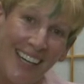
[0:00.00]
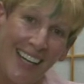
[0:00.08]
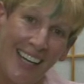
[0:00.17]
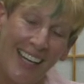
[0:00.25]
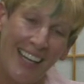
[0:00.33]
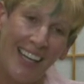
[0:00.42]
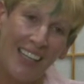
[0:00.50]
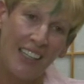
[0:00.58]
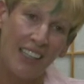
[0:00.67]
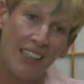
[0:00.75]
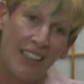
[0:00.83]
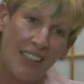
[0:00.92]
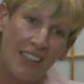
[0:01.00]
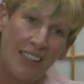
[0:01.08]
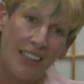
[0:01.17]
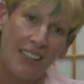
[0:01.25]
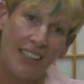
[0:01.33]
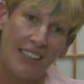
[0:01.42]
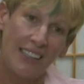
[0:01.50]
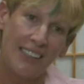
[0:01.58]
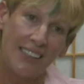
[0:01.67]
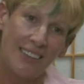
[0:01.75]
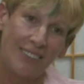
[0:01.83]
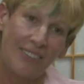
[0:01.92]
and
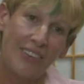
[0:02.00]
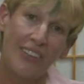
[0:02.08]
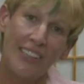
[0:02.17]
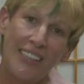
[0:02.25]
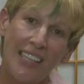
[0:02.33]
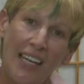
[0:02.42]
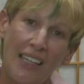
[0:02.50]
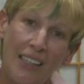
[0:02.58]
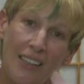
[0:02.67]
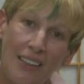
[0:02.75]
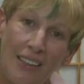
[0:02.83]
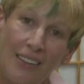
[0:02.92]
it's very exciting.